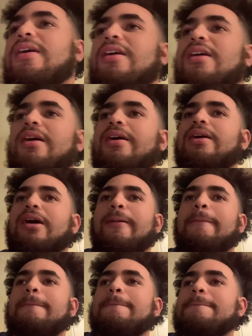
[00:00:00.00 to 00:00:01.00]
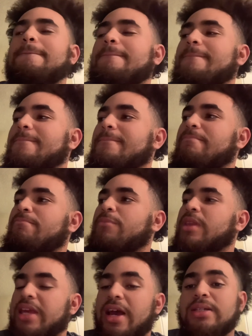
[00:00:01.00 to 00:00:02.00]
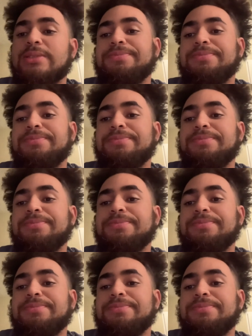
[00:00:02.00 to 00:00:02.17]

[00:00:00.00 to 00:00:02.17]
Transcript: yeah,